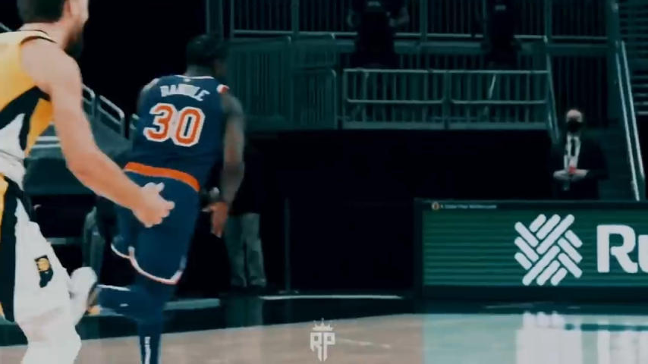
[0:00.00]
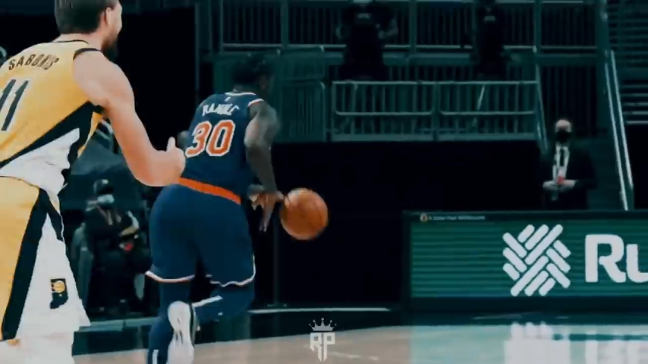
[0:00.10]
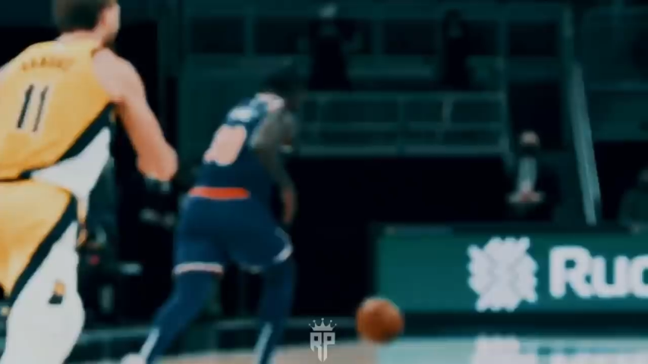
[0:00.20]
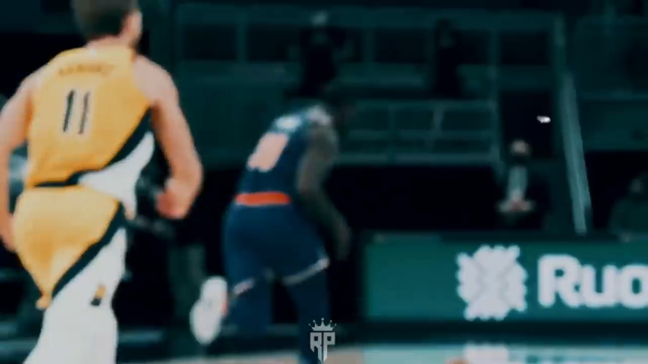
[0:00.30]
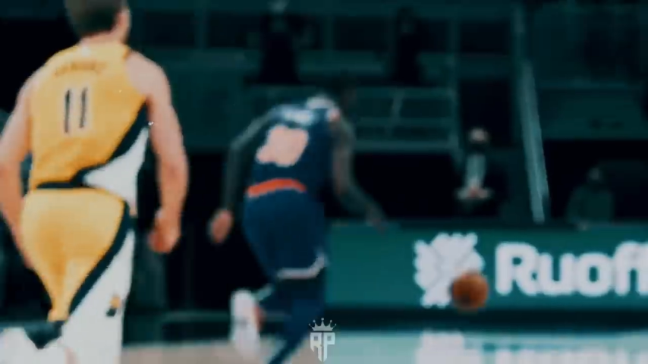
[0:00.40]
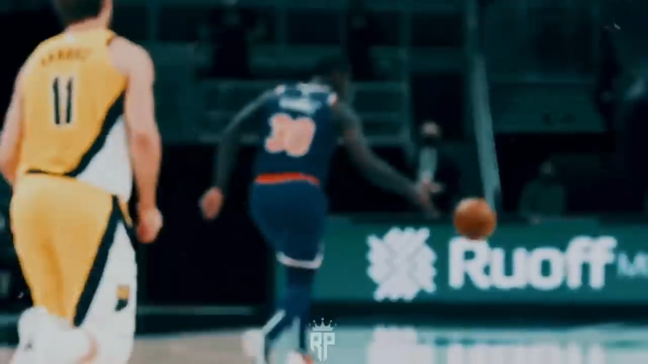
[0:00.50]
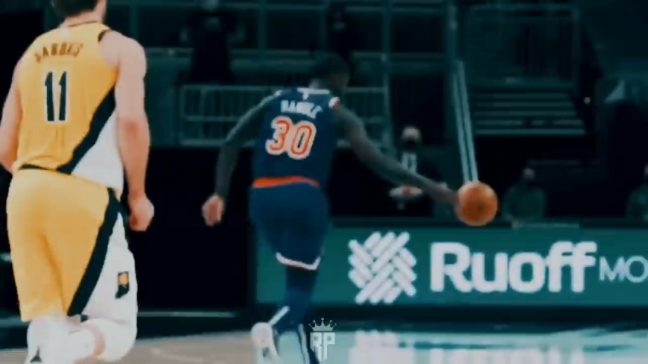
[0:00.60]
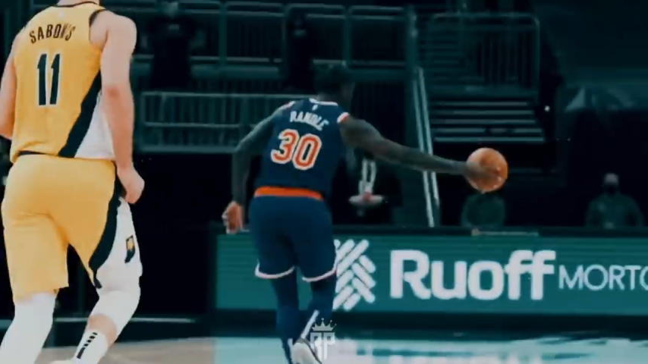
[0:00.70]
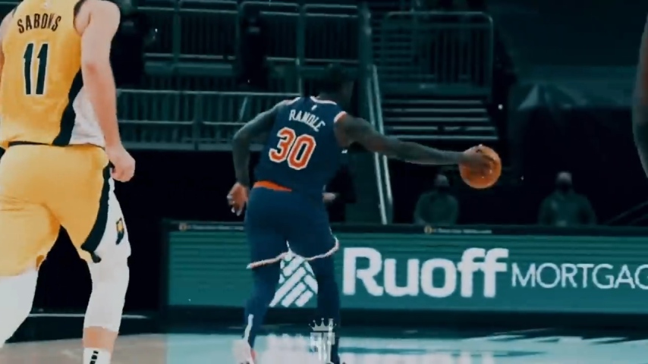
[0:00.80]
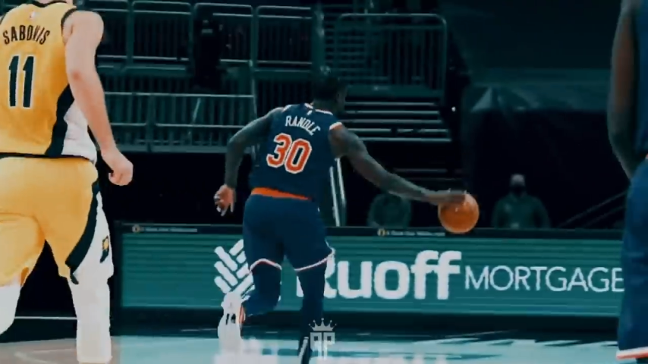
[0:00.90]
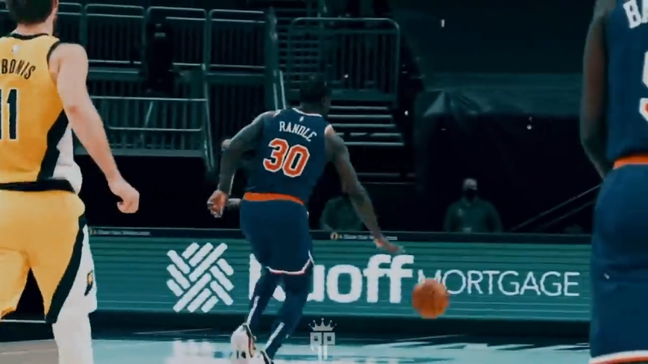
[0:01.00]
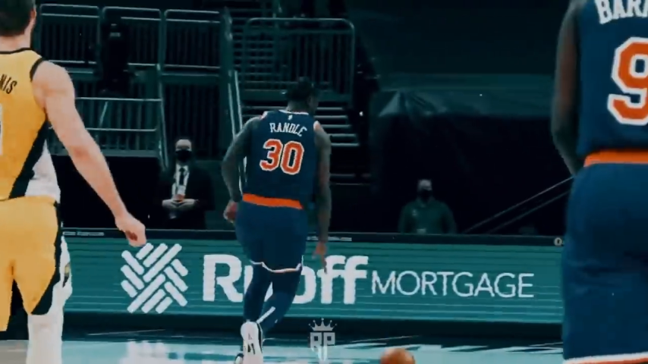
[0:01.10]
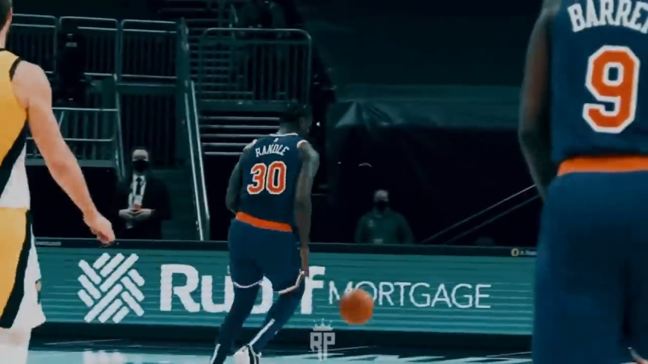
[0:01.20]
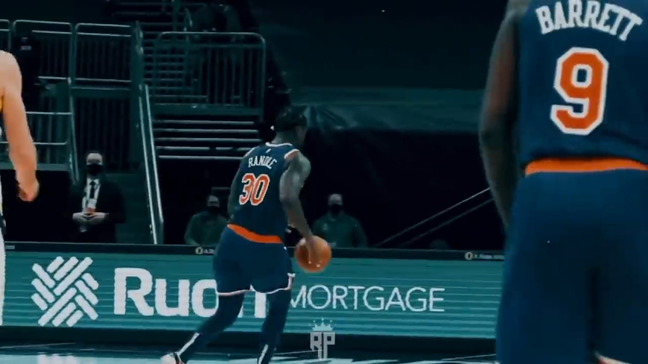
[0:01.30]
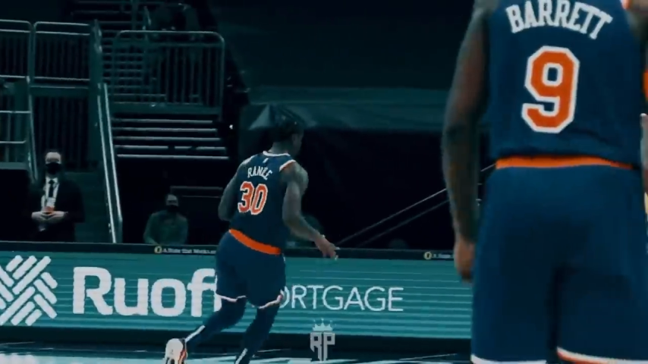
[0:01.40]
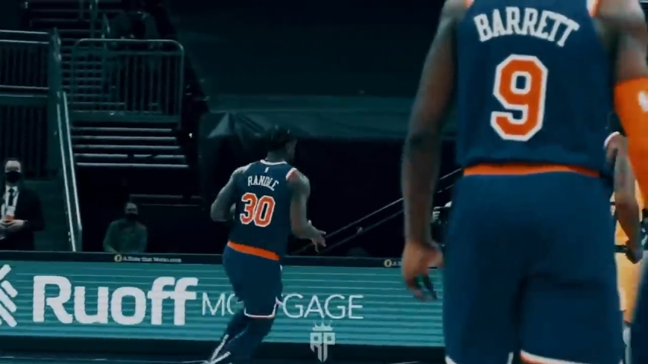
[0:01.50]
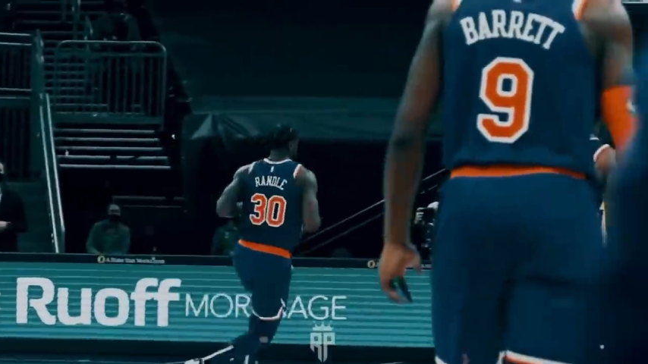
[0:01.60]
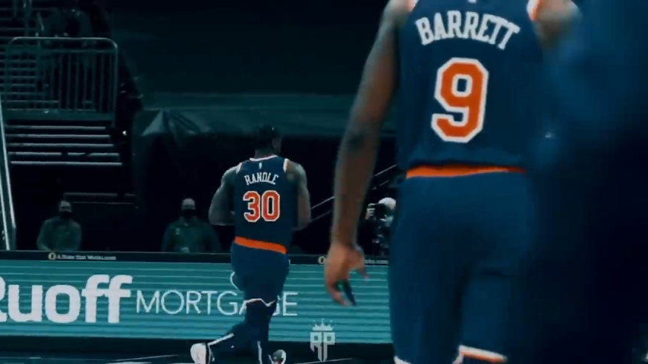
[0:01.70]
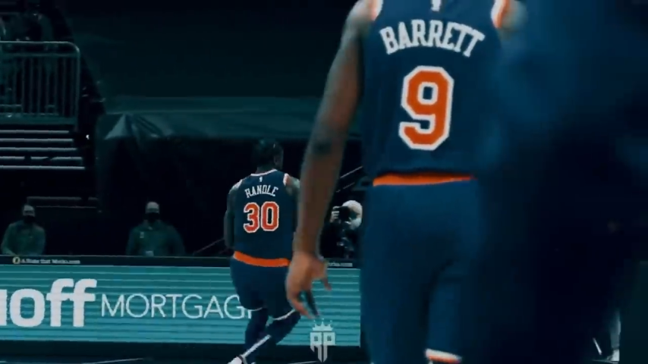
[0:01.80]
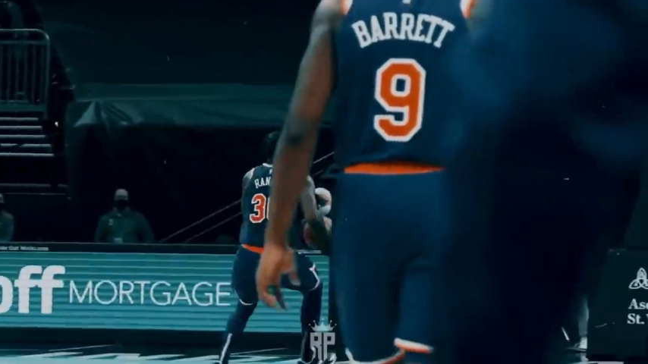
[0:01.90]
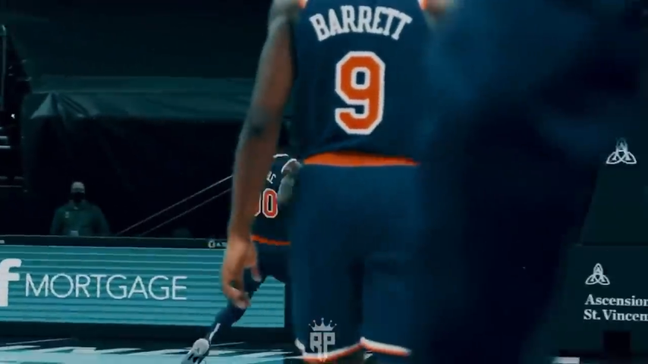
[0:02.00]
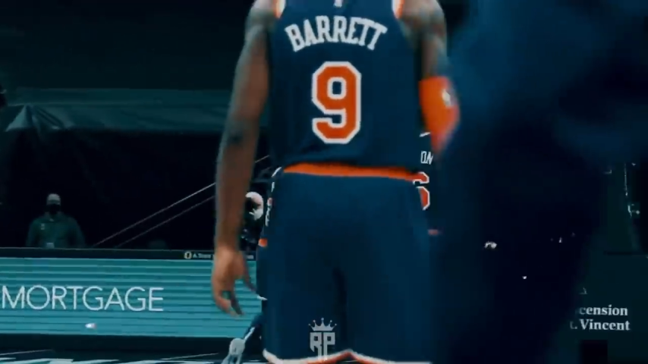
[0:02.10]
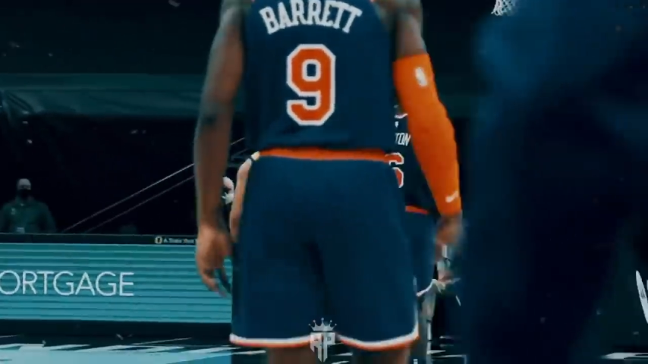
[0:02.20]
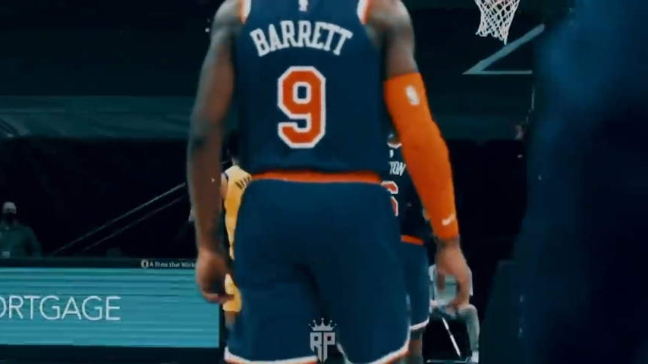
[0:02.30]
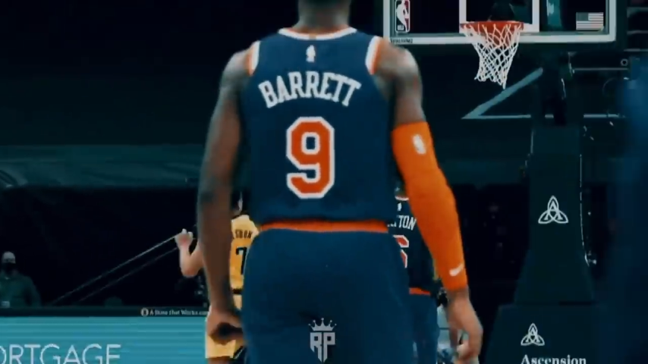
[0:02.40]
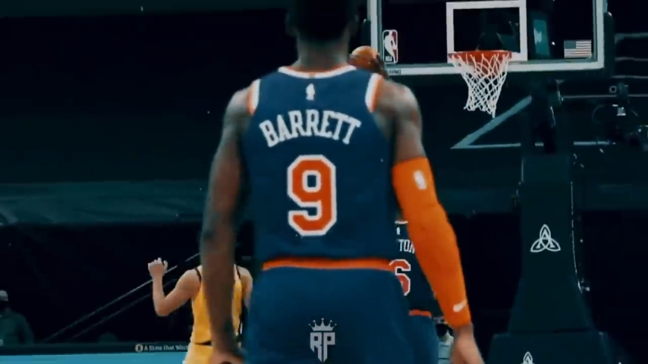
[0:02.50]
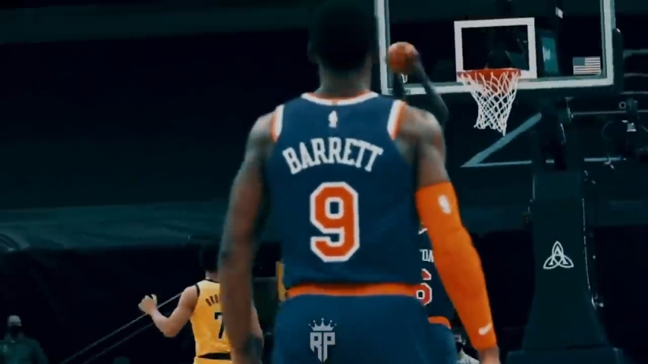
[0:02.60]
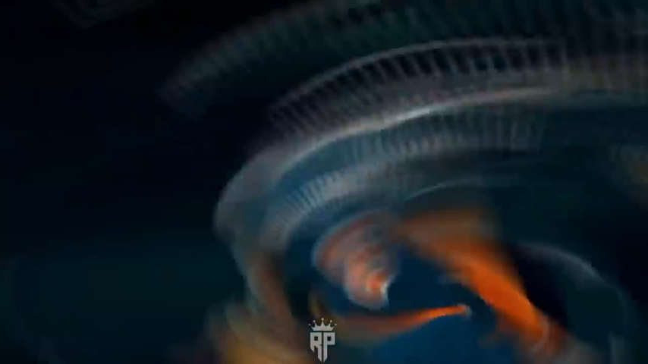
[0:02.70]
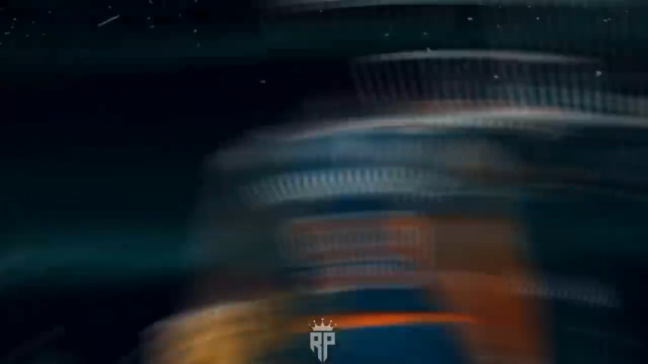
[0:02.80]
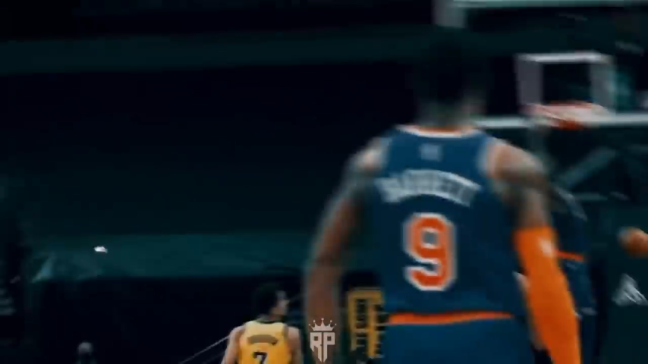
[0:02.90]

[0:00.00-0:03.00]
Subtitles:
Nobody's mouth can be seen.